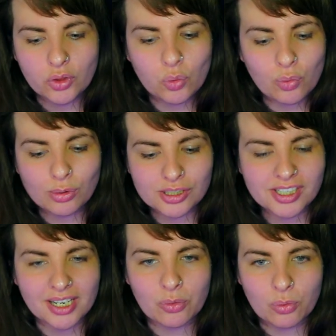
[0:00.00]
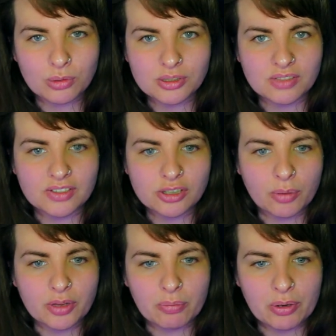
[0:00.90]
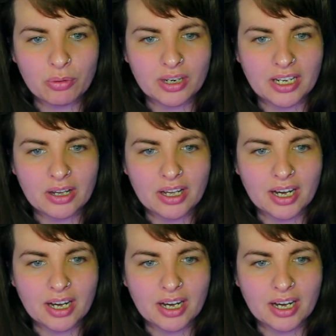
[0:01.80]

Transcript: the water tank was at the top of the building.